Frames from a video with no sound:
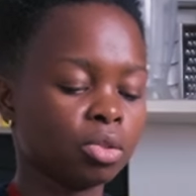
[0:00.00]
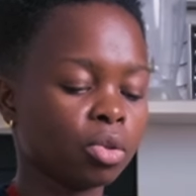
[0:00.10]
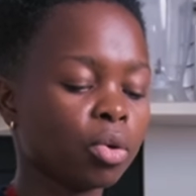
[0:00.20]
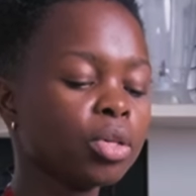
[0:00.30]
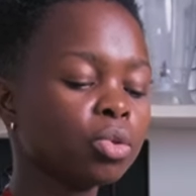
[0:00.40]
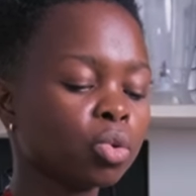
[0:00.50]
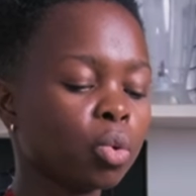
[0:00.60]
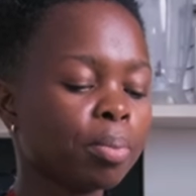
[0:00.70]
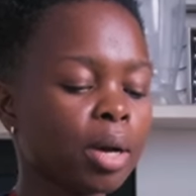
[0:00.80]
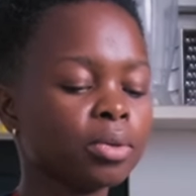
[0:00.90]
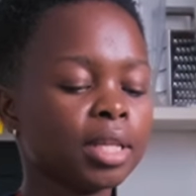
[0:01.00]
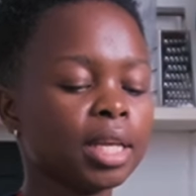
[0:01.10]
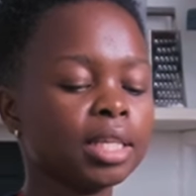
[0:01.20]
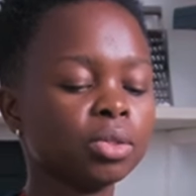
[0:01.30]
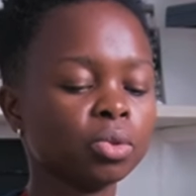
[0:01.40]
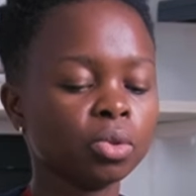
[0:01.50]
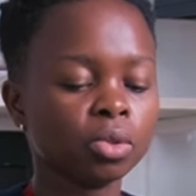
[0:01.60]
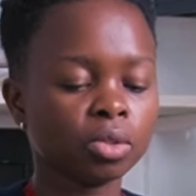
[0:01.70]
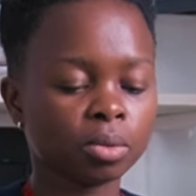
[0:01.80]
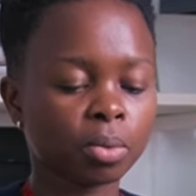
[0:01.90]
So you're going to scoop out the little
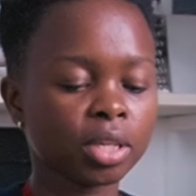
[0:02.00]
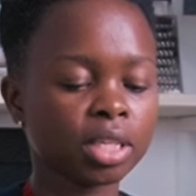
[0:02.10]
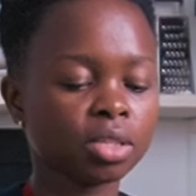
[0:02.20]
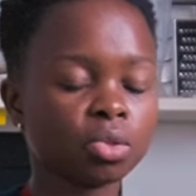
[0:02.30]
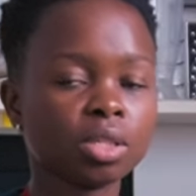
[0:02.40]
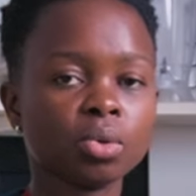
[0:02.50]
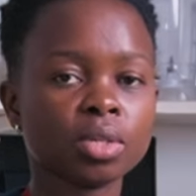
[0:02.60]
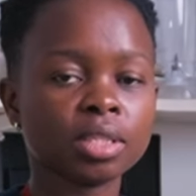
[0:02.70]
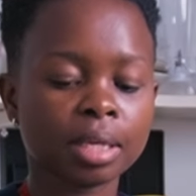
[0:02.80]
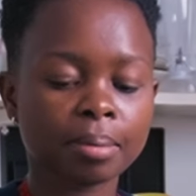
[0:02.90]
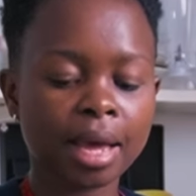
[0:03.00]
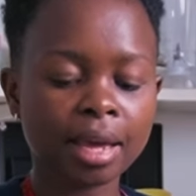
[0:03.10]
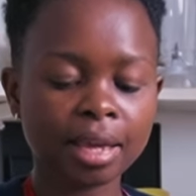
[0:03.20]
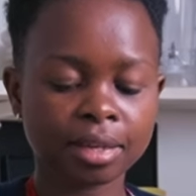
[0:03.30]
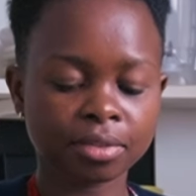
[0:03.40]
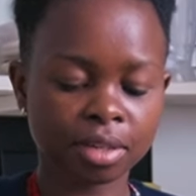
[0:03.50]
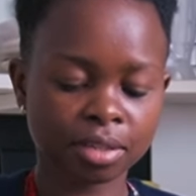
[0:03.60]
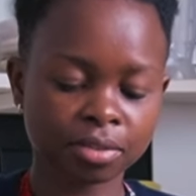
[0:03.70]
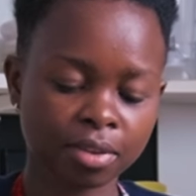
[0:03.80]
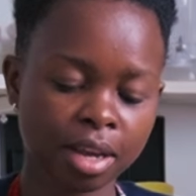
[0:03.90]
smokies using a skimmer and
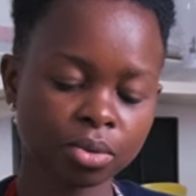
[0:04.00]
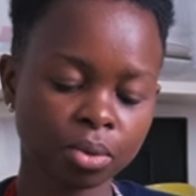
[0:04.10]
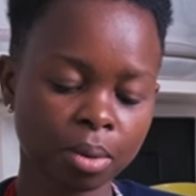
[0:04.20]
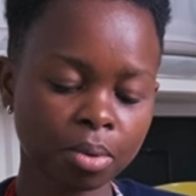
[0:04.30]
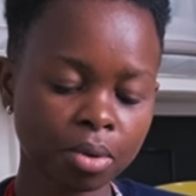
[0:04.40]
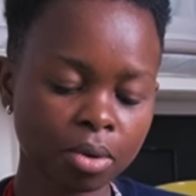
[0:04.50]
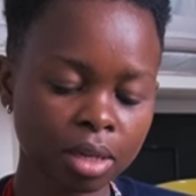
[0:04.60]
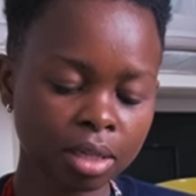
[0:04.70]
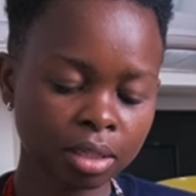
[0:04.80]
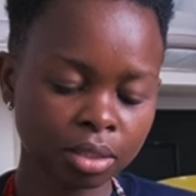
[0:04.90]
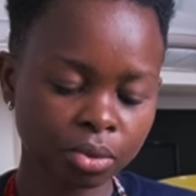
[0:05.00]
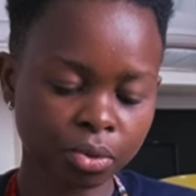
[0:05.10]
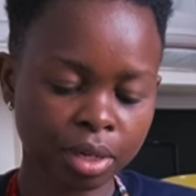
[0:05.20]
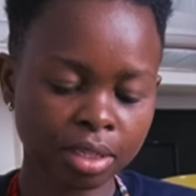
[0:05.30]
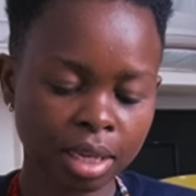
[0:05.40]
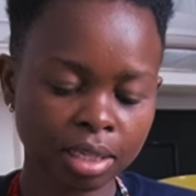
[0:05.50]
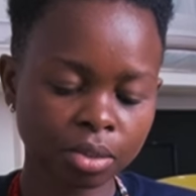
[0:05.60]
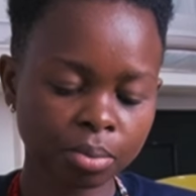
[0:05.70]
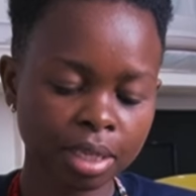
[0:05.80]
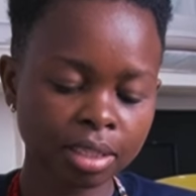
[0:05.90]
transfer to a bowl to rest a
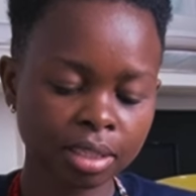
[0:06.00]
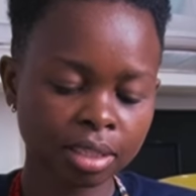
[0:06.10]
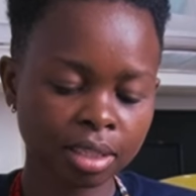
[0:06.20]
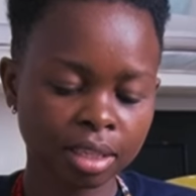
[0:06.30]
little bit.